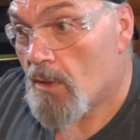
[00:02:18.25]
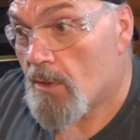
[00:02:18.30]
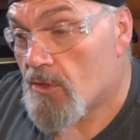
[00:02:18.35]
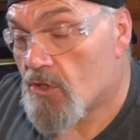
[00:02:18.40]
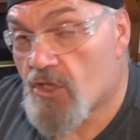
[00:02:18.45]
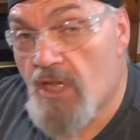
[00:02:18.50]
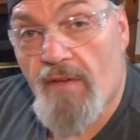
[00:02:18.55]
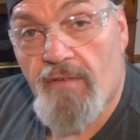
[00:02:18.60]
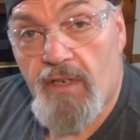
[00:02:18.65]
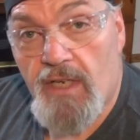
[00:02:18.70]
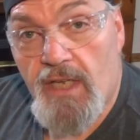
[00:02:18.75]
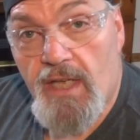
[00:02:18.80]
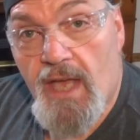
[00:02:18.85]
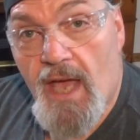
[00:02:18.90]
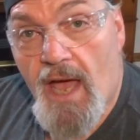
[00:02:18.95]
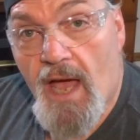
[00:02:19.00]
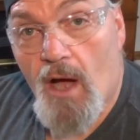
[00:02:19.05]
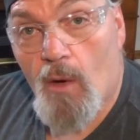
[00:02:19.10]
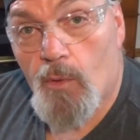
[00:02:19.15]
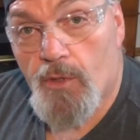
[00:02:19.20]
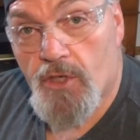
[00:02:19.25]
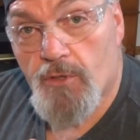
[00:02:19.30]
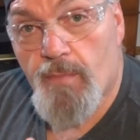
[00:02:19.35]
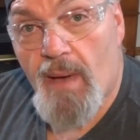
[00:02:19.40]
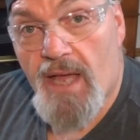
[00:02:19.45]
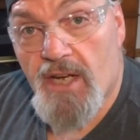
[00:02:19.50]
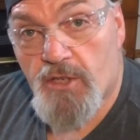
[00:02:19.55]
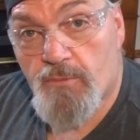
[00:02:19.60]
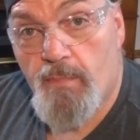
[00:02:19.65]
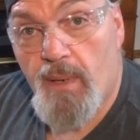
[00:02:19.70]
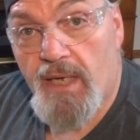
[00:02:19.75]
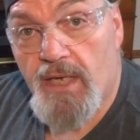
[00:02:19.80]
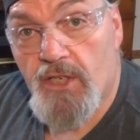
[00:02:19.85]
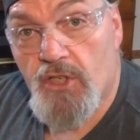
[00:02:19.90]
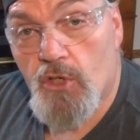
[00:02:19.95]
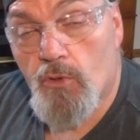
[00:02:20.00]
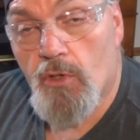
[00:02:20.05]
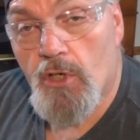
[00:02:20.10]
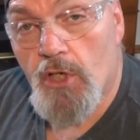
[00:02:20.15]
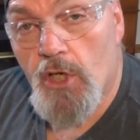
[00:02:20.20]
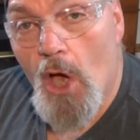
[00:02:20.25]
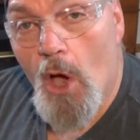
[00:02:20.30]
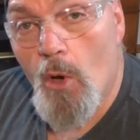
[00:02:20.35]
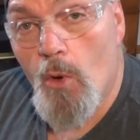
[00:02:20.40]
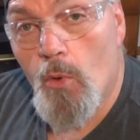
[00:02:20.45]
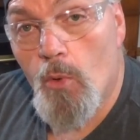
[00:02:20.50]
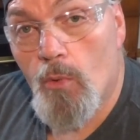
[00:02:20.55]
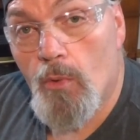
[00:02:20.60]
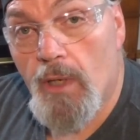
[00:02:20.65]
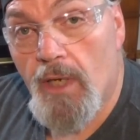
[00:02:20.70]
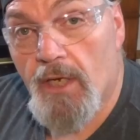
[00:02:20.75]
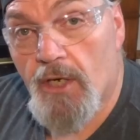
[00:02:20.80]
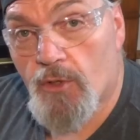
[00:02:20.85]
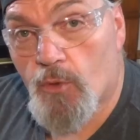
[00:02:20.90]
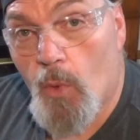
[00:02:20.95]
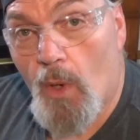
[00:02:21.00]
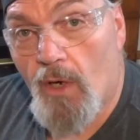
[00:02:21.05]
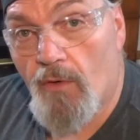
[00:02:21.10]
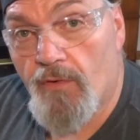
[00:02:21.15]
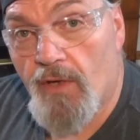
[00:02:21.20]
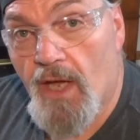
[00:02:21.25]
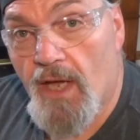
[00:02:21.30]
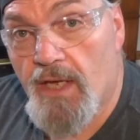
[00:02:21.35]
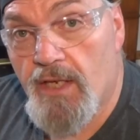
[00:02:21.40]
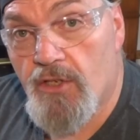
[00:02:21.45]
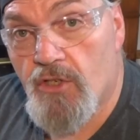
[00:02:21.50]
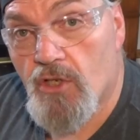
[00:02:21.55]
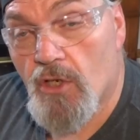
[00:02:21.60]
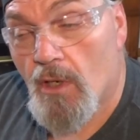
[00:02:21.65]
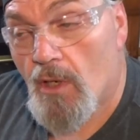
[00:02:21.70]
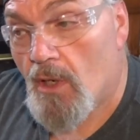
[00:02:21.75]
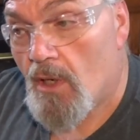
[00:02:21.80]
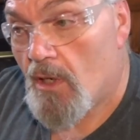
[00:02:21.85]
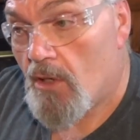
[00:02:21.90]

70 cal, which is about as big as you can go in a 12 gauge.